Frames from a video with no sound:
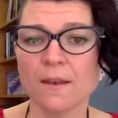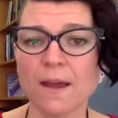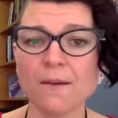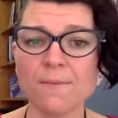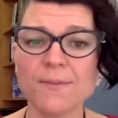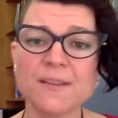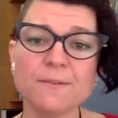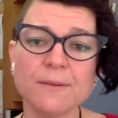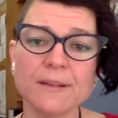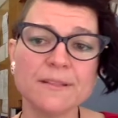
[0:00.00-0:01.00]
Now, there's
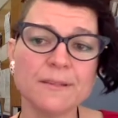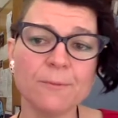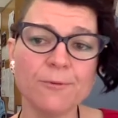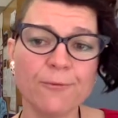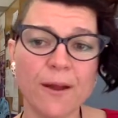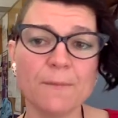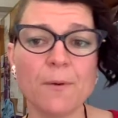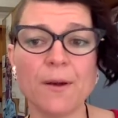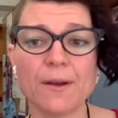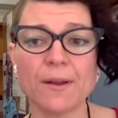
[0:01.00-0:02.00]
a really simple
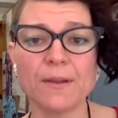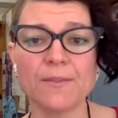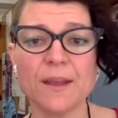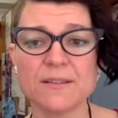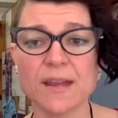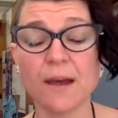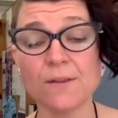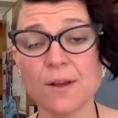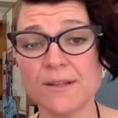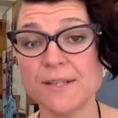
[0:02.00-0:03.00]
framework that's
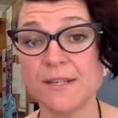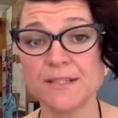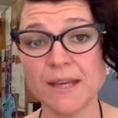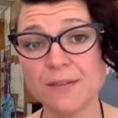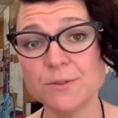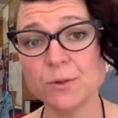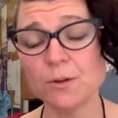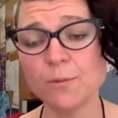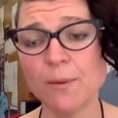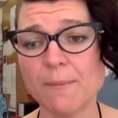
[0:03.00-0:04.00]
outlined in a TED
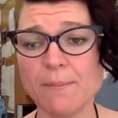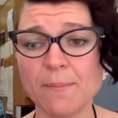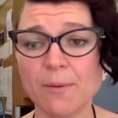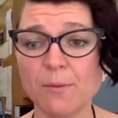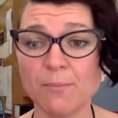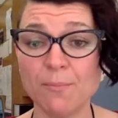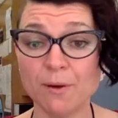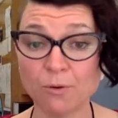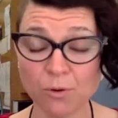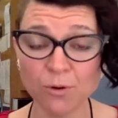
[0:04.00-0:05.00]
Talk by
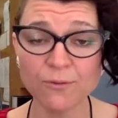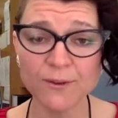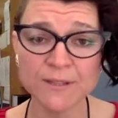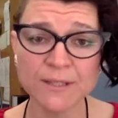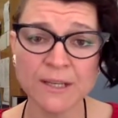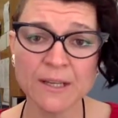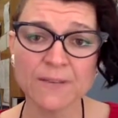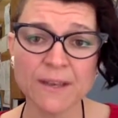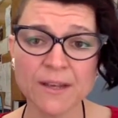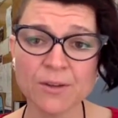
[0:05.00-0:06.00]
Bill Crawford
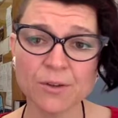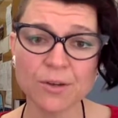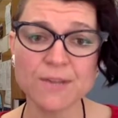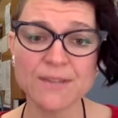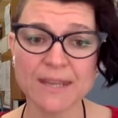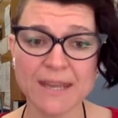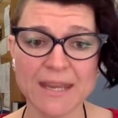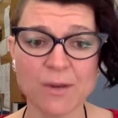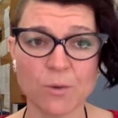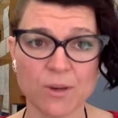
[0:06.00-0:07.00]
that includes
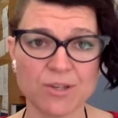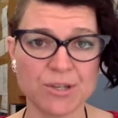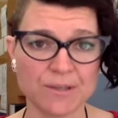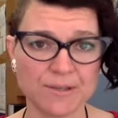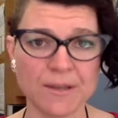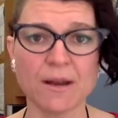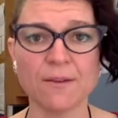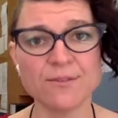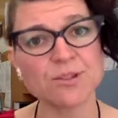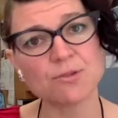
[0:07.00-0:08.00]
key questions, and
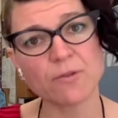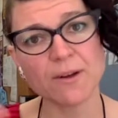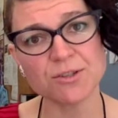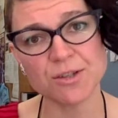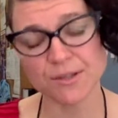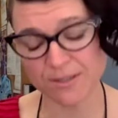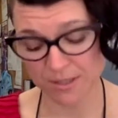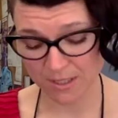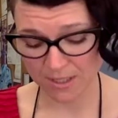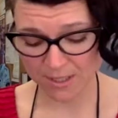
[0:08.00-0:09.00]
I've structured
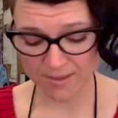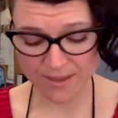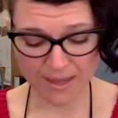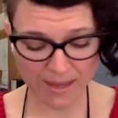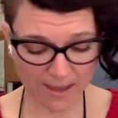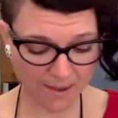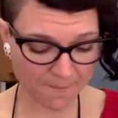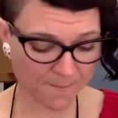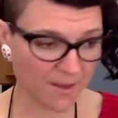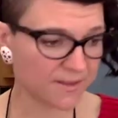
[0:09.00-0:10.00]
the
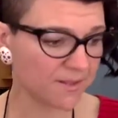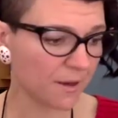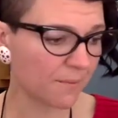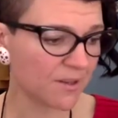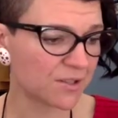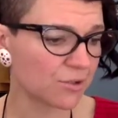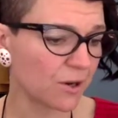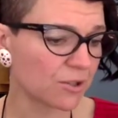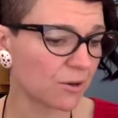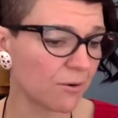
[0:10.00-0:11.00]
assignment
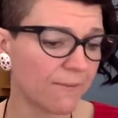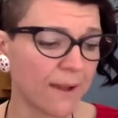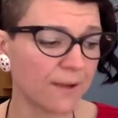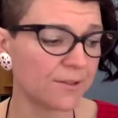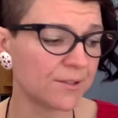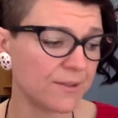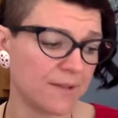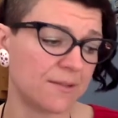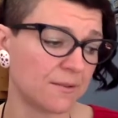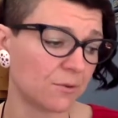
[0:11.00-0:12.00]
structure around
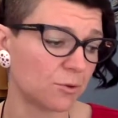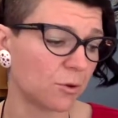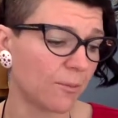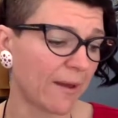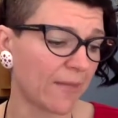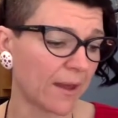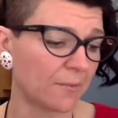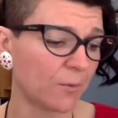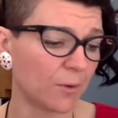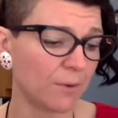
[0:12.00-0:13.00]
this, so I'll talk about that
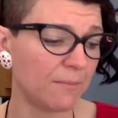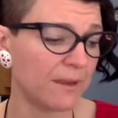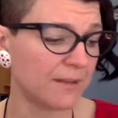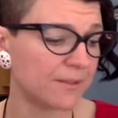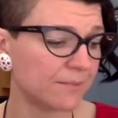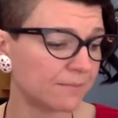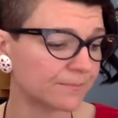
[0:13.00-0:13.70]
more in a minute.